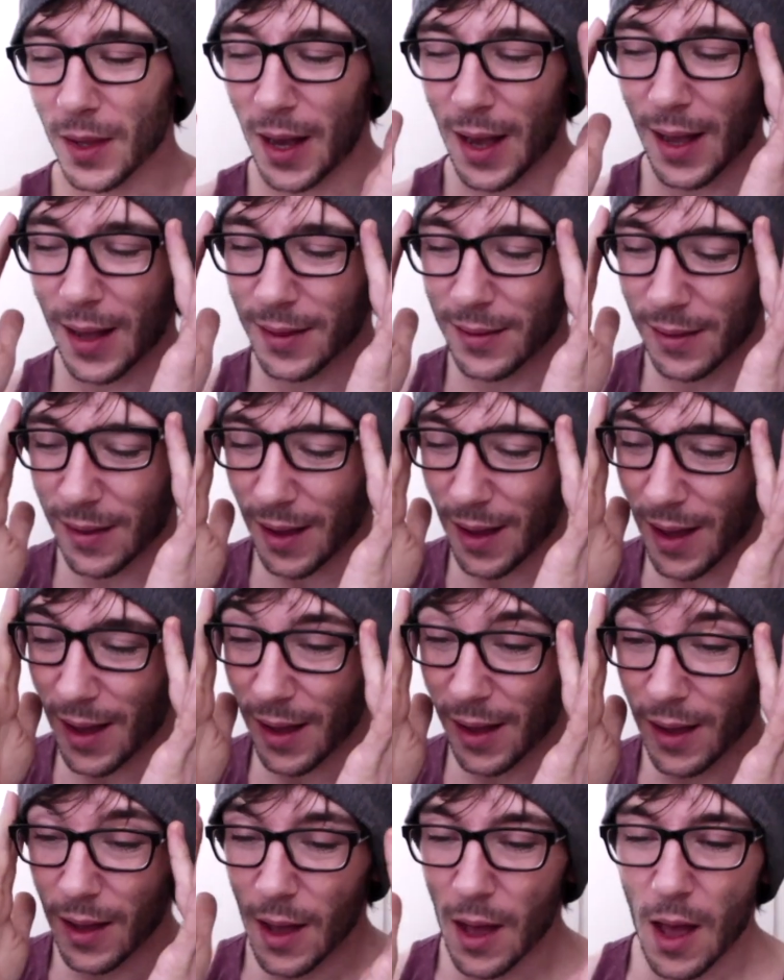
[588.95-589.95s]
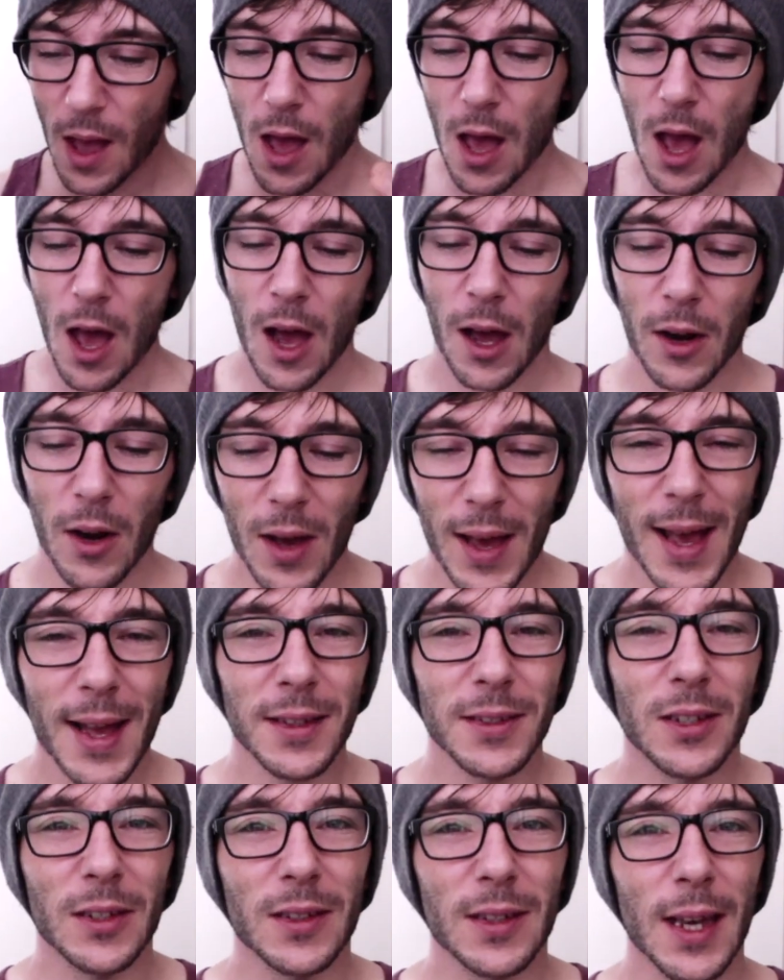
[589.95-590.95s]
And I
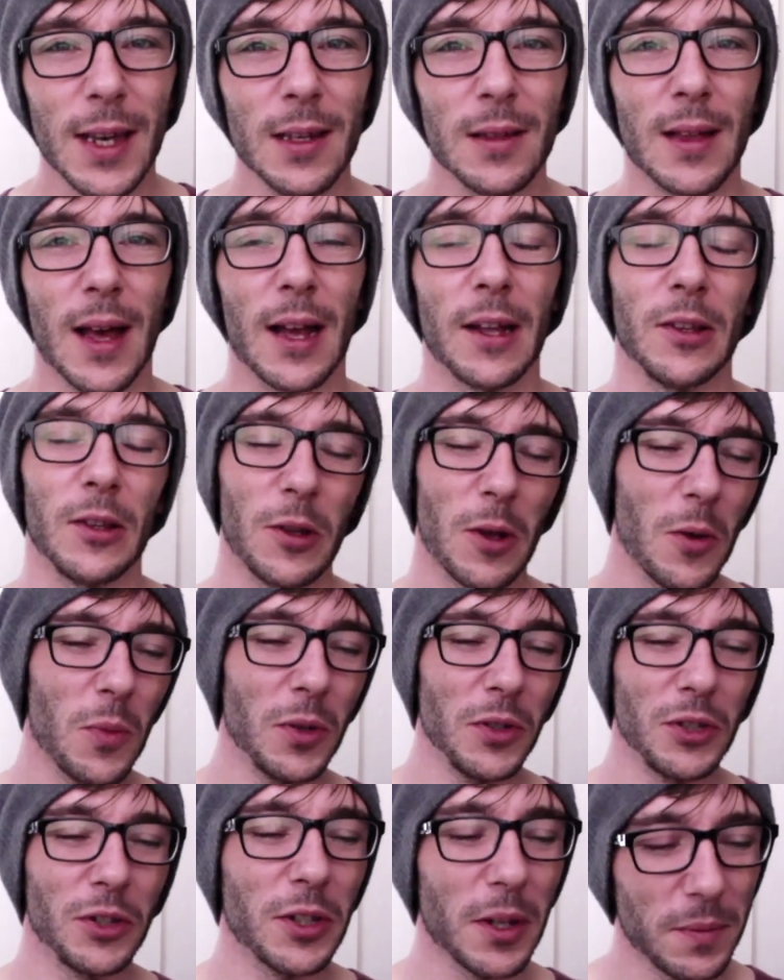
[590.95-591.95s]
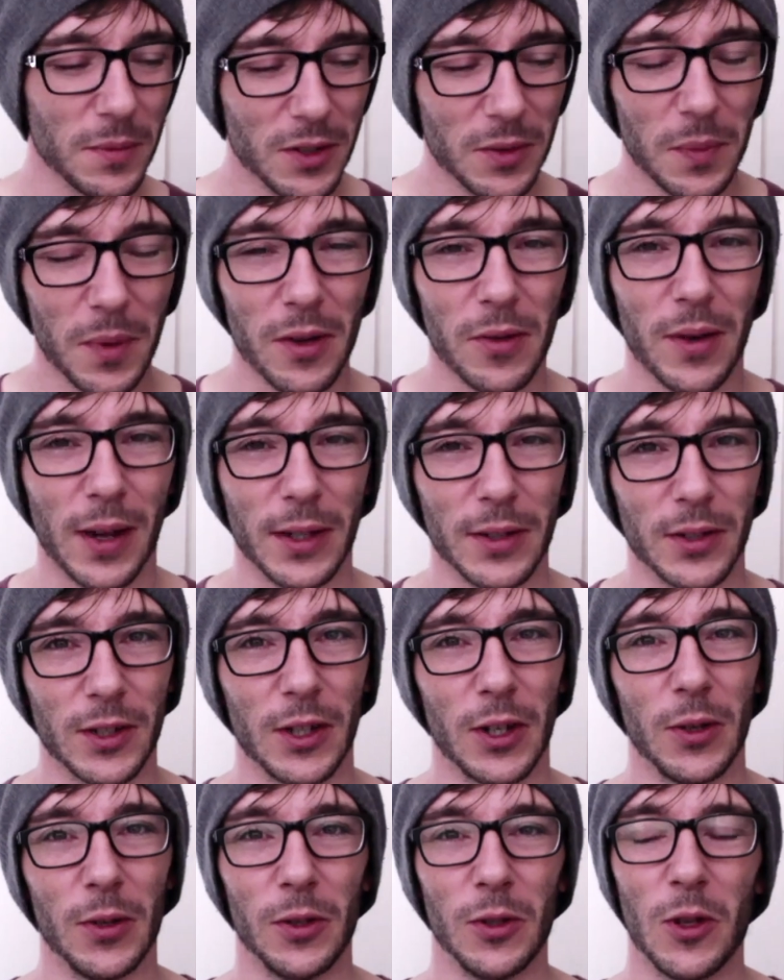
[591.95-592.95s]
had to take that. No one jumped to my
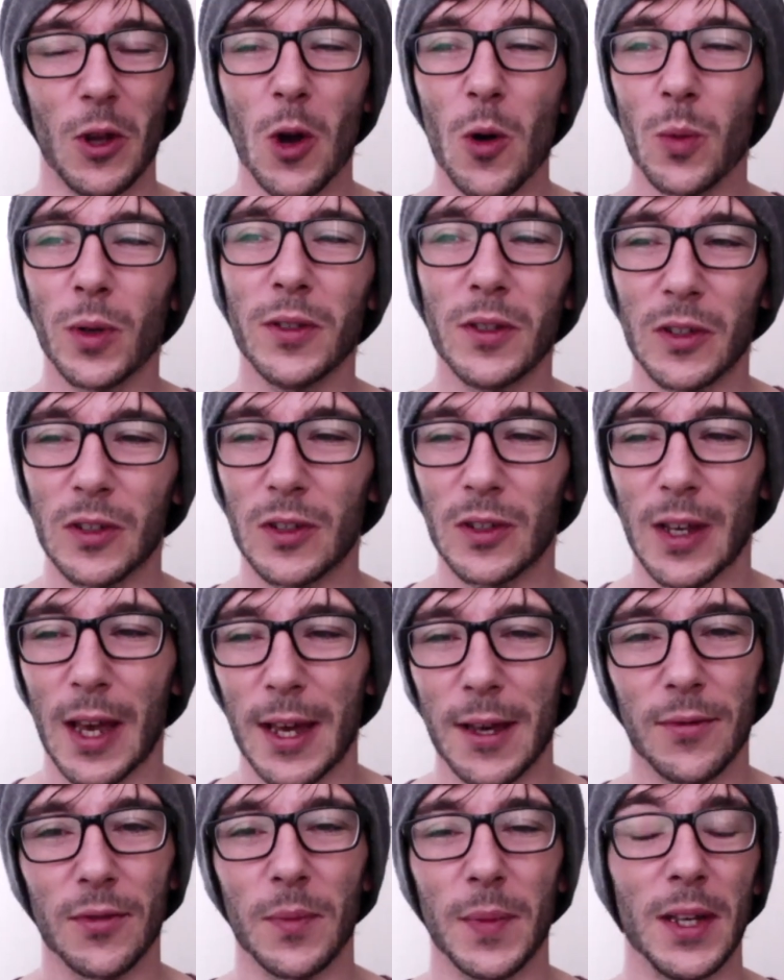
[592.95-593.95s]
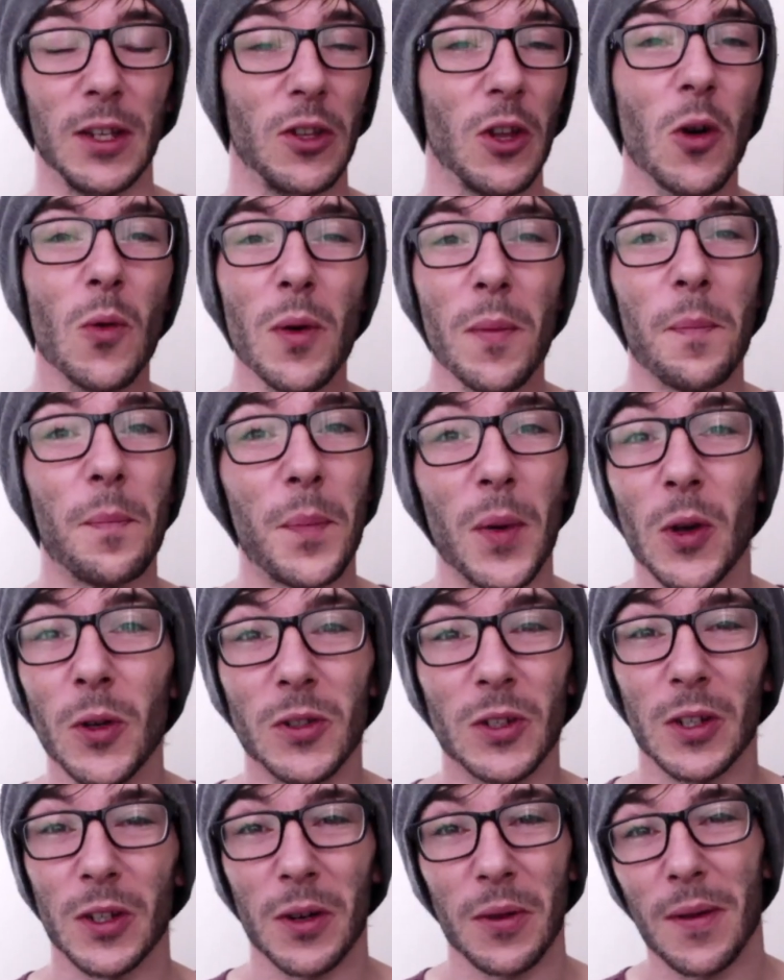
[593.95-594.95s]
rescue. No one saved me. No one
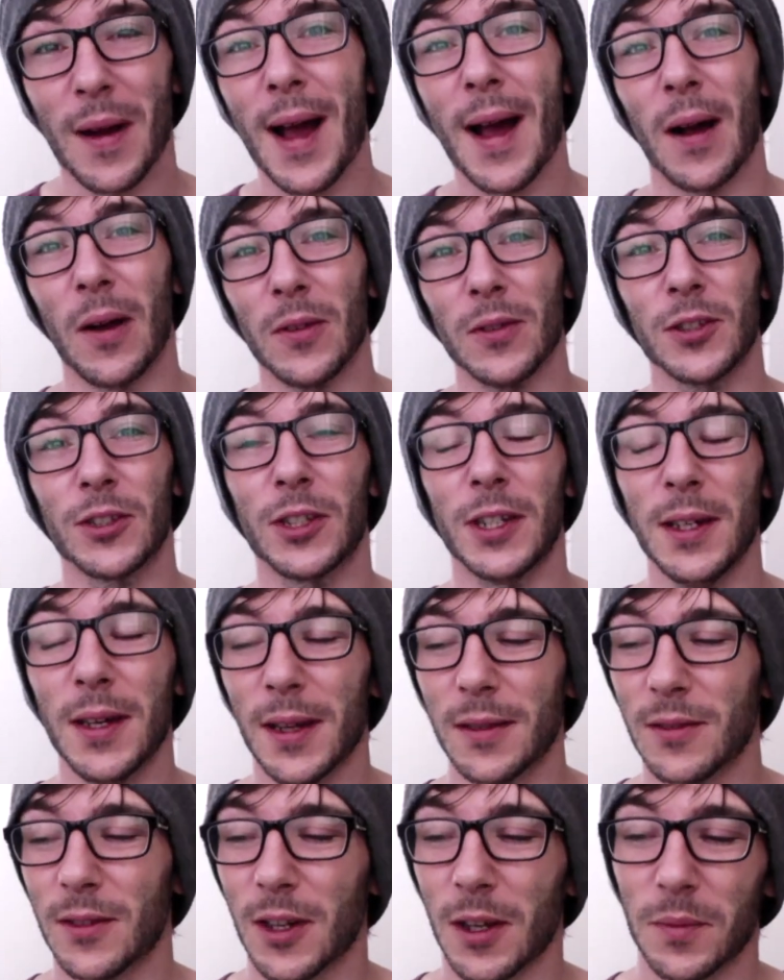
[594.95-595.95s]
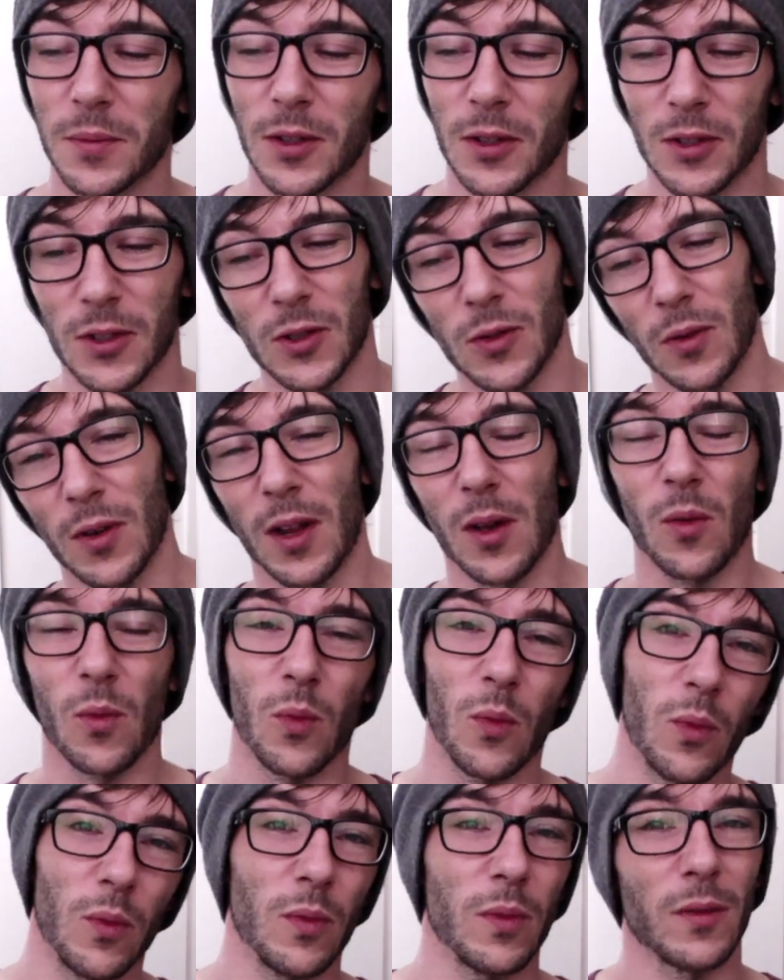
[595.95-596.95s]
booted her out. She ended up just sort of like
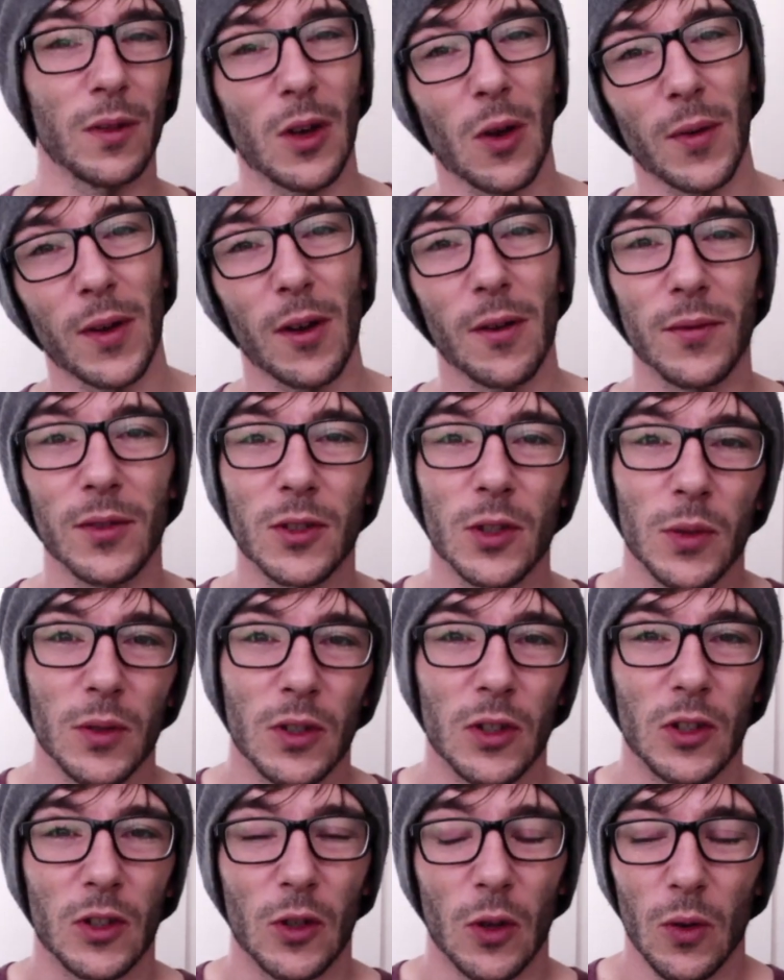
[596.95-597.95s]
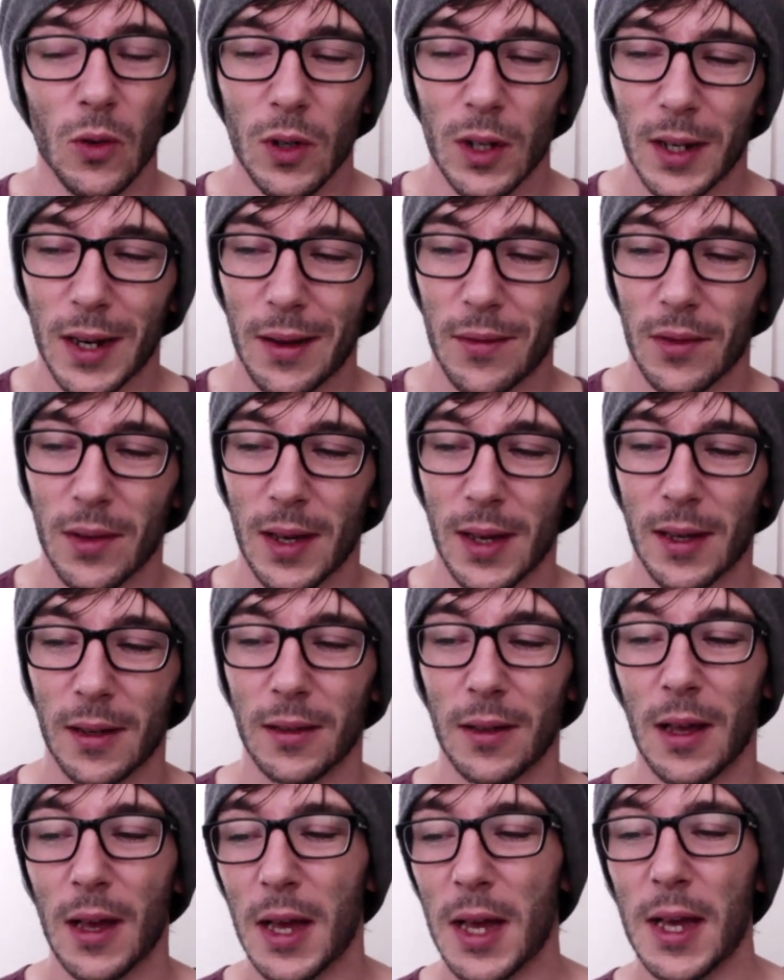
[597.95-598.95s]
going over to a stool and everything
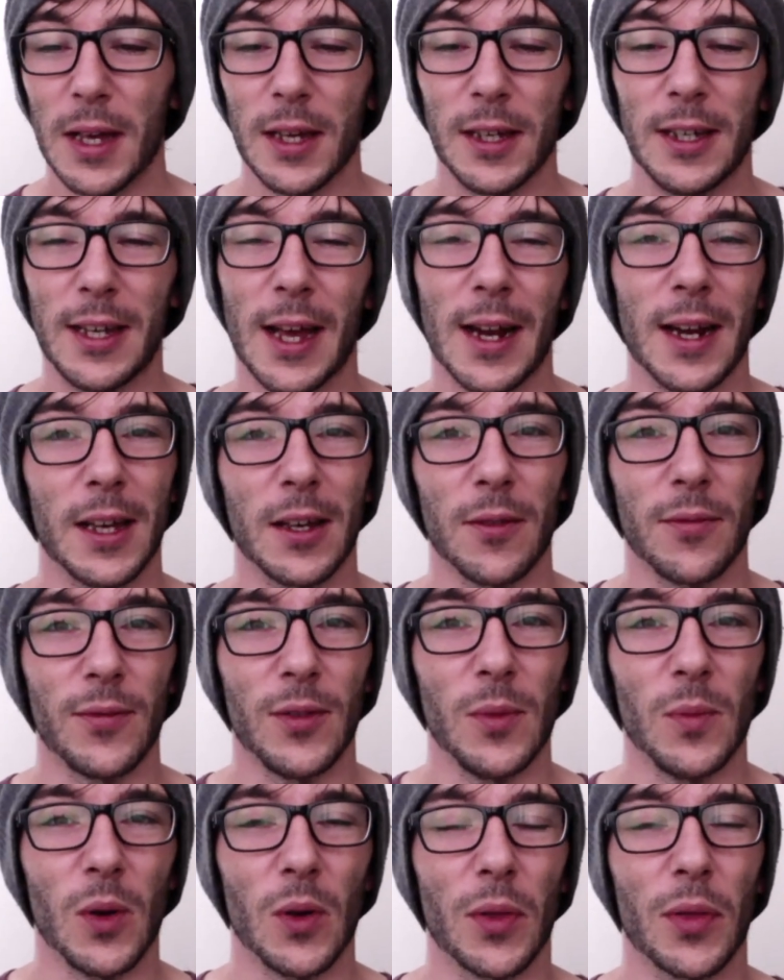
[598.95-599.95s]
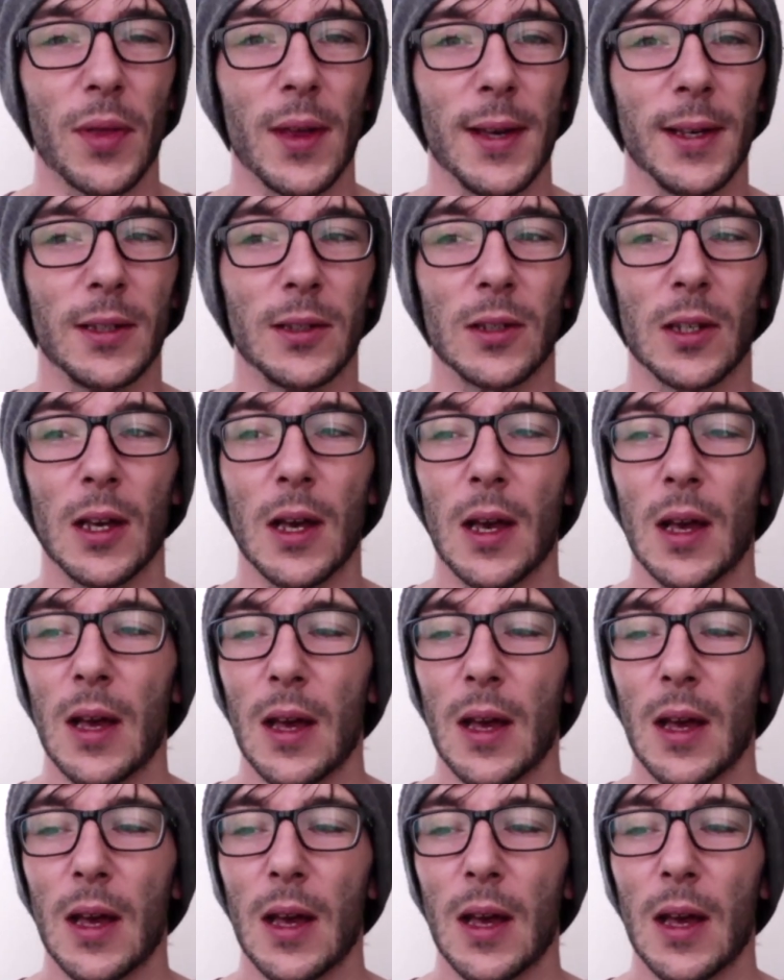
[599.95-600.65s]
and yelling a few more things.